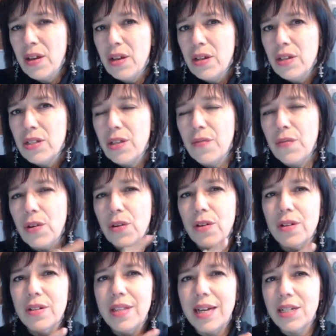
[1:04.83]
So have you
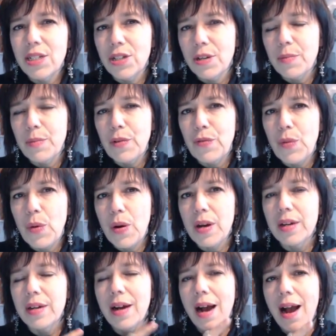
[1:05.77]
heard that term
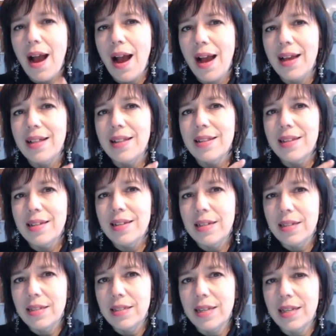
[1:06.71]
before, a highly
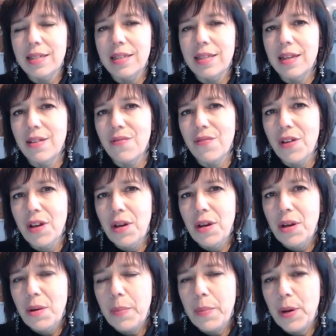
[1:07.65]
sensitive
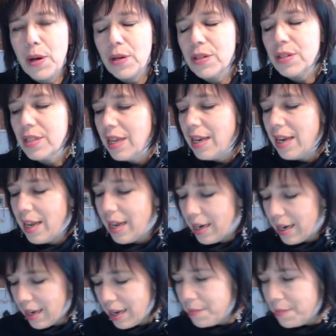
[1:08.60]
person?
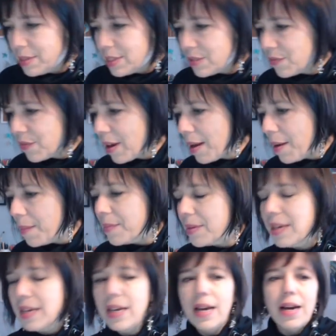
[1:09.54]
It comes from
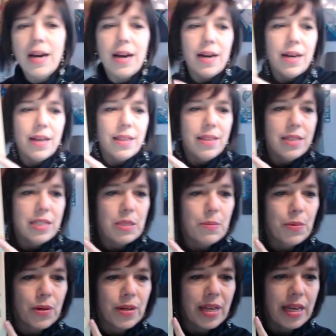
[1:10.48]
this
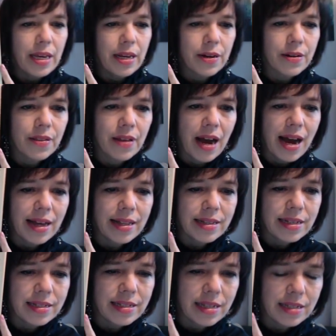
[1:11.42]
book here, The
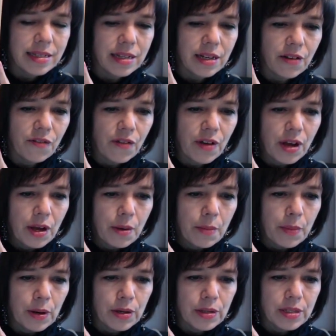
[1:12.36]
Highly Sensitive
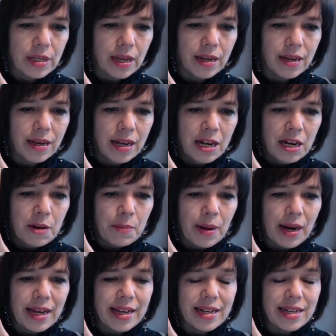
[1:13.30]
Person
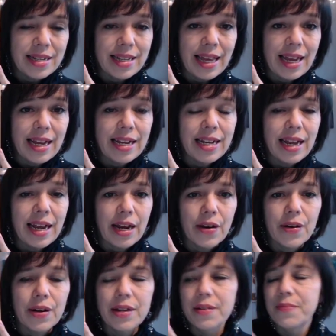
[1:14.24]
by Elaine
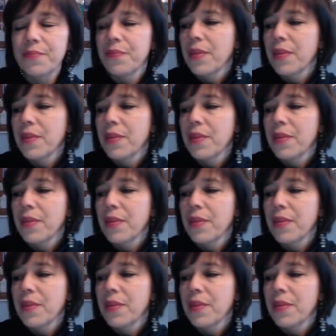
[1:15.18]
Aron.